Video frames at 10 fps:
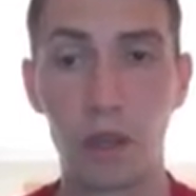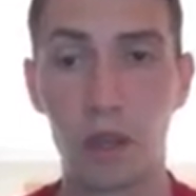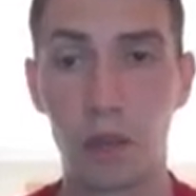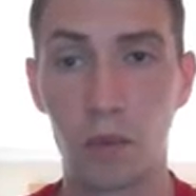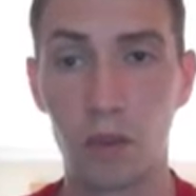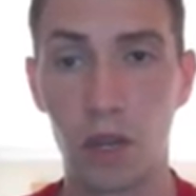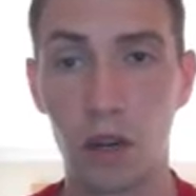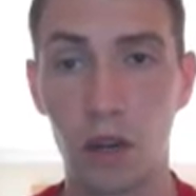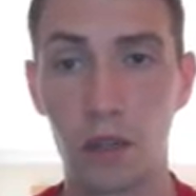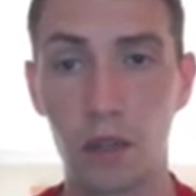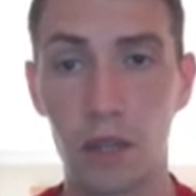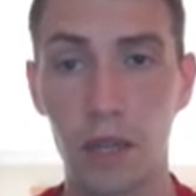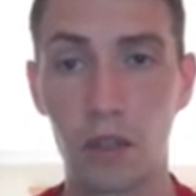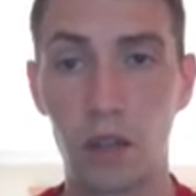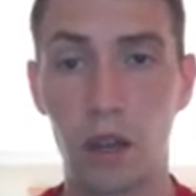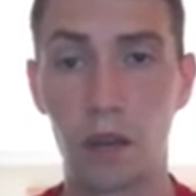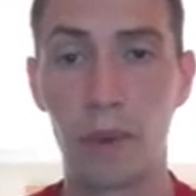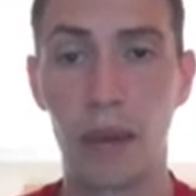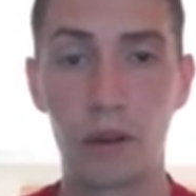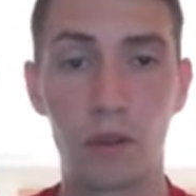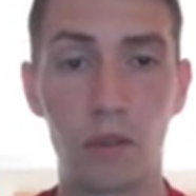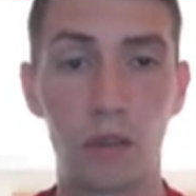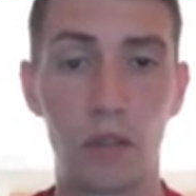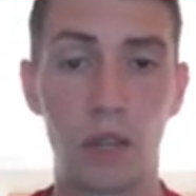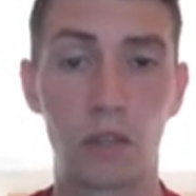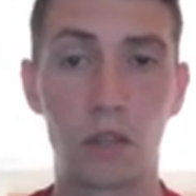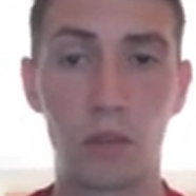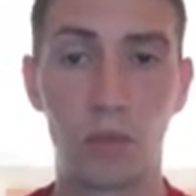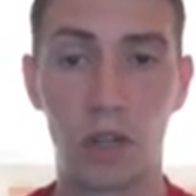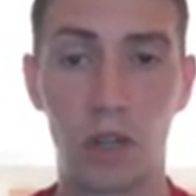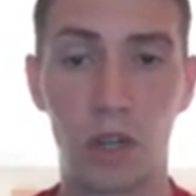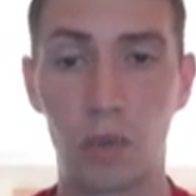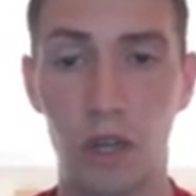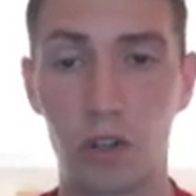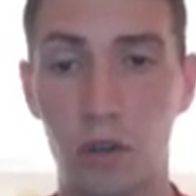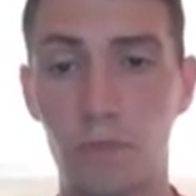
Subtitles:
I'm going to say, all right, let's talk about this particular picture.